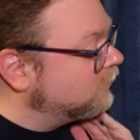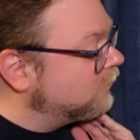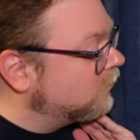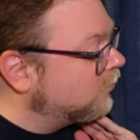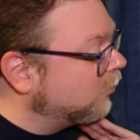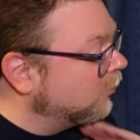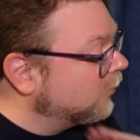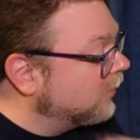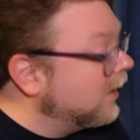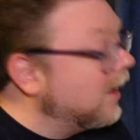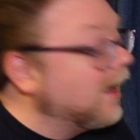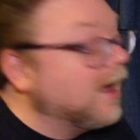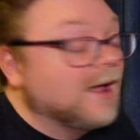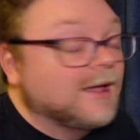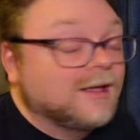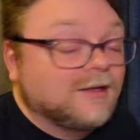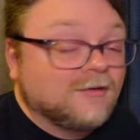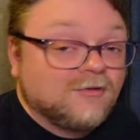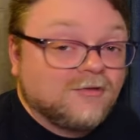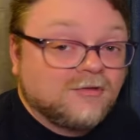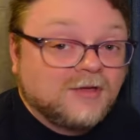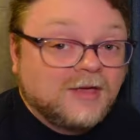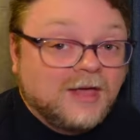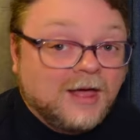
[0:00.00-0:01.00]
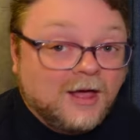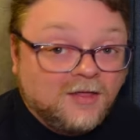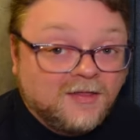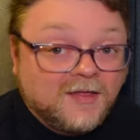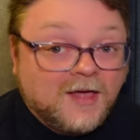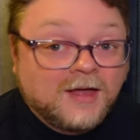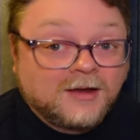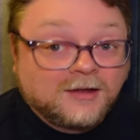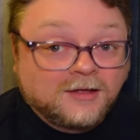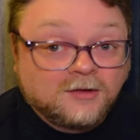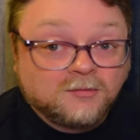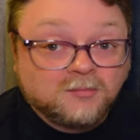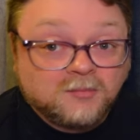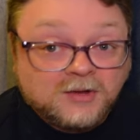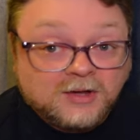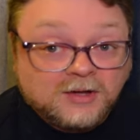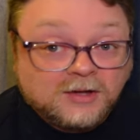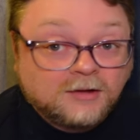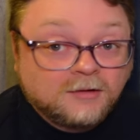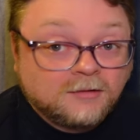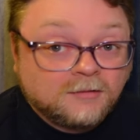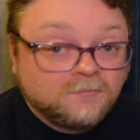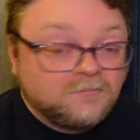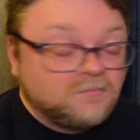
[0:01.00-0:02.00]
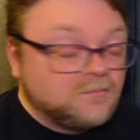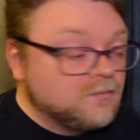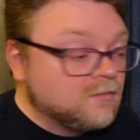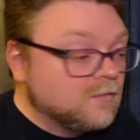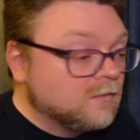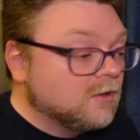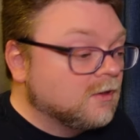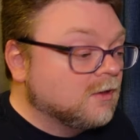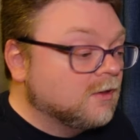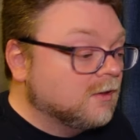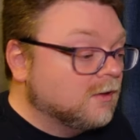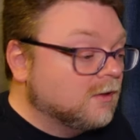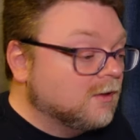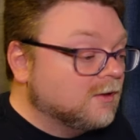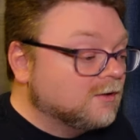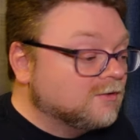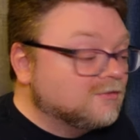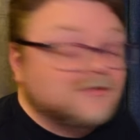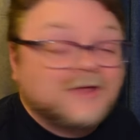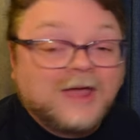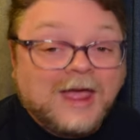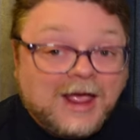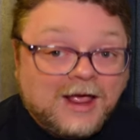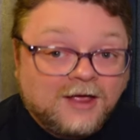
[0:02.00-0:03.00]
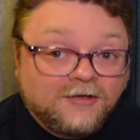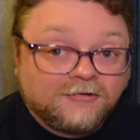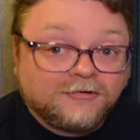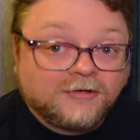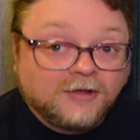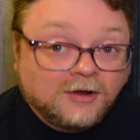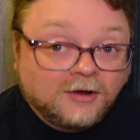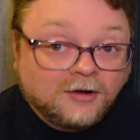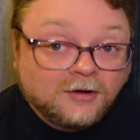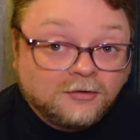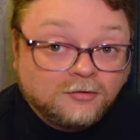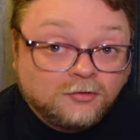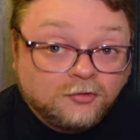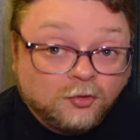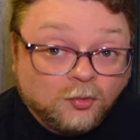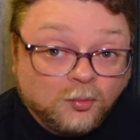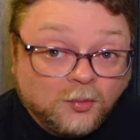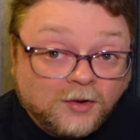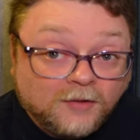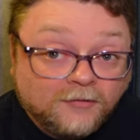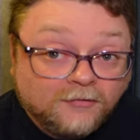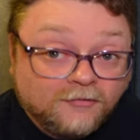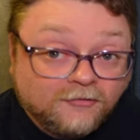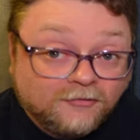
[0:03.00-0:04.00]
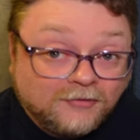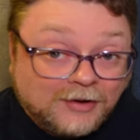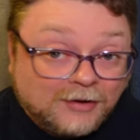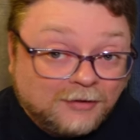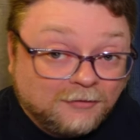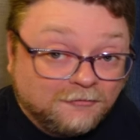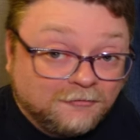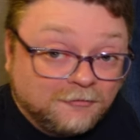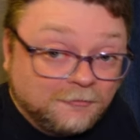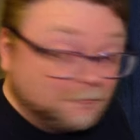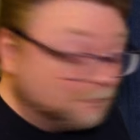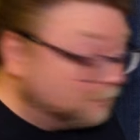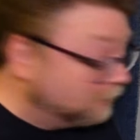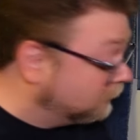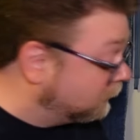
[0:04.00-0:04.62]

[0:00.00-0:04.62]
So yeah, I can see how that can be tasking to oneself.